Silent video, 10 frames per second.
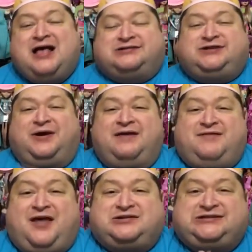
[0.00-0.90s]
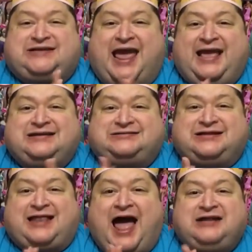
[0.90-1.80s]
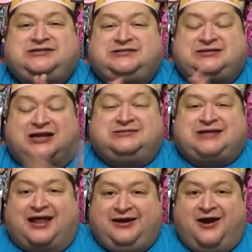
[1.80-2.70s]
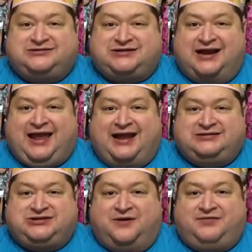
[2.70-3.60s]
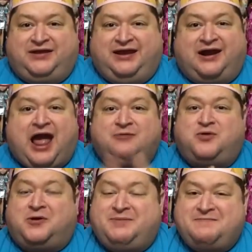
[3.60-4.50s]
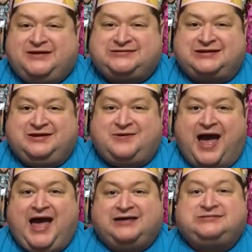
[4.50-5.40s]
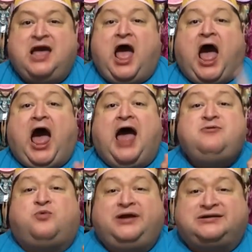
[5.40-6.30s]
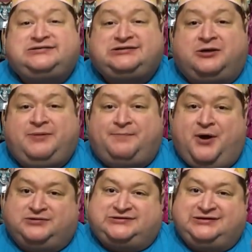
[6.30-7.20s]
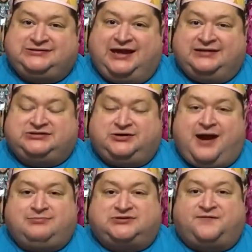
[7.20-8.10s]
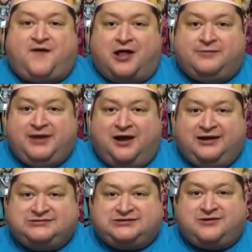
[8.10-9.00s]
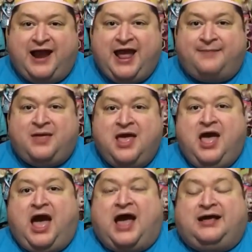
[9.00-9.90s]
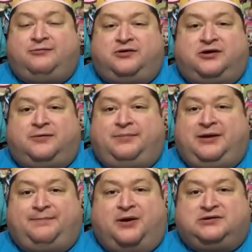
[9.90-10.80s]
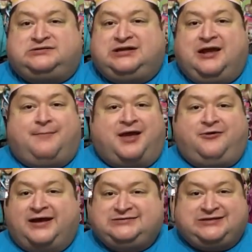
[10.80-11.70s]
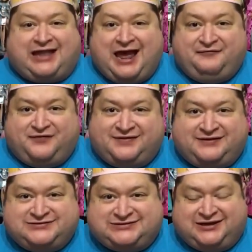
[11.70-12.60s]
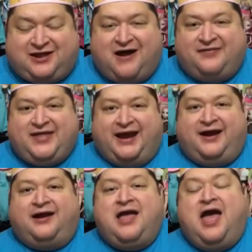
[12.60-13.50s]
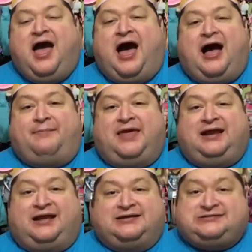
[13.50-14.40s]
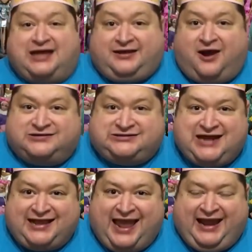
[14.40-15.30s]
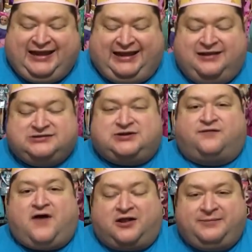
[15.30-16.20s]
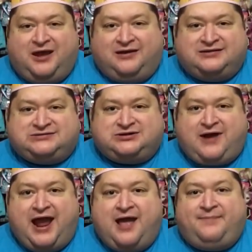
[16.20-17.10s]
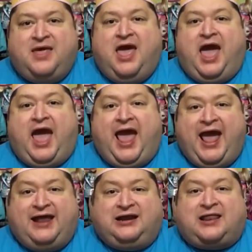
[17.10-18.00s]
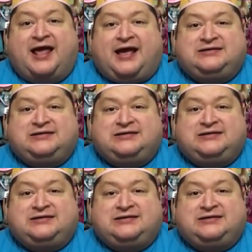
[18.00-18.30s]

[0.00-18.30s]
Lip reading: So even though today is the last Sallyheartsjack80 show of the year, I will be missing you guys. I will still be posting to Instagram. So follow me on Instagram. I will be posting my crazy life with you still on there. It is Sallyheartsjack80. So follow me on Instagram. And like